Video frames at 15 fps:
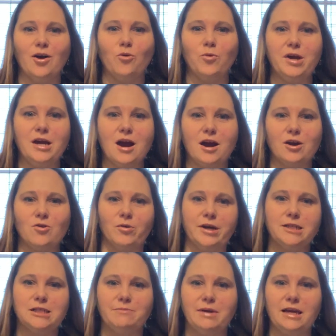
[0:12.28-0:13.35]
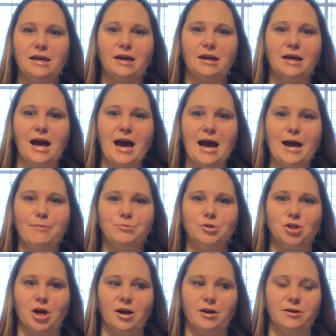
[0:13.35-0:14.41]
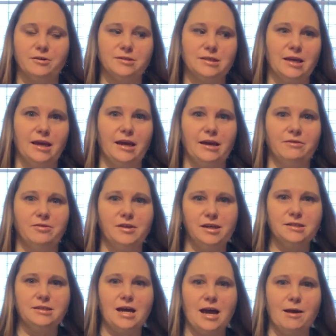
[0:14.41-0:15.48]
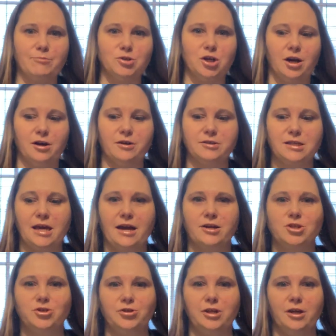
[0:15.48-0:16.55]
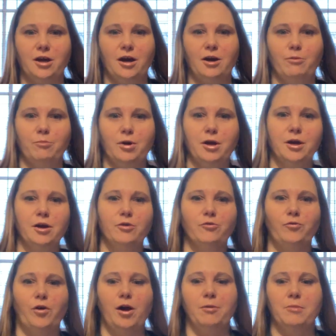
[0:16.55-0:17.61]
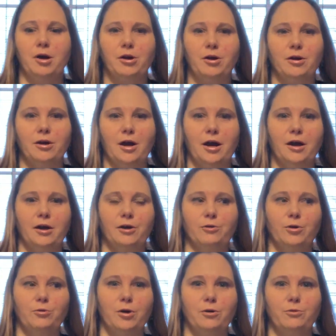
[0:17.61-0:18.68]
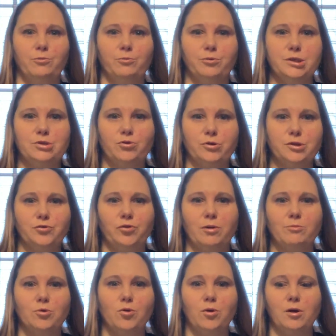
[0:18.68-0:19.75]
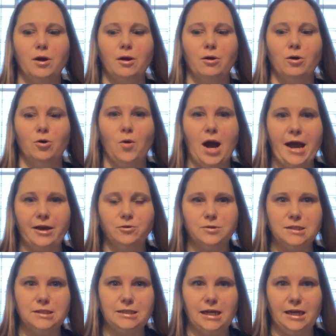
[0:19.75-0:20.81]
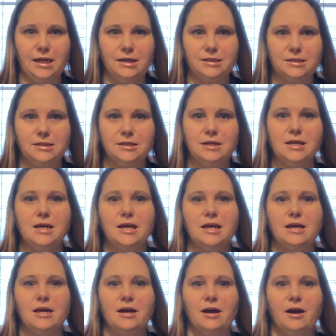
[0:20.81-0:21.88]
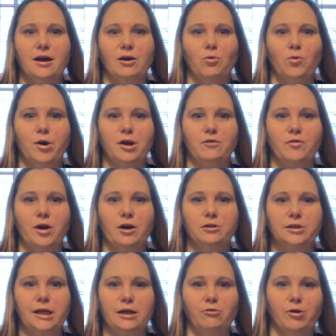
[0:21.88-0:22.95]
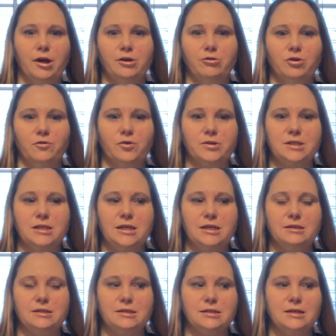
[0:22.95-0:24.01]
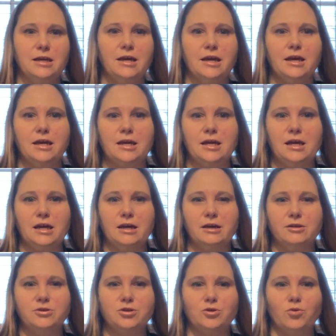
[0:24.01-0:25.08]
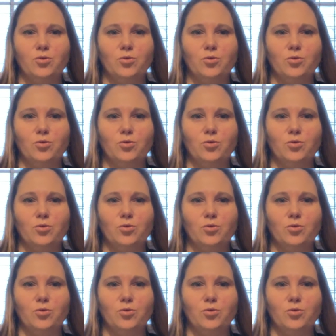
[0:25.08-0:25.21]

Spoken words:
We are going to make calm jars, and these calm jars actually come from a resource from Ohio State, one of our land-grant universities, and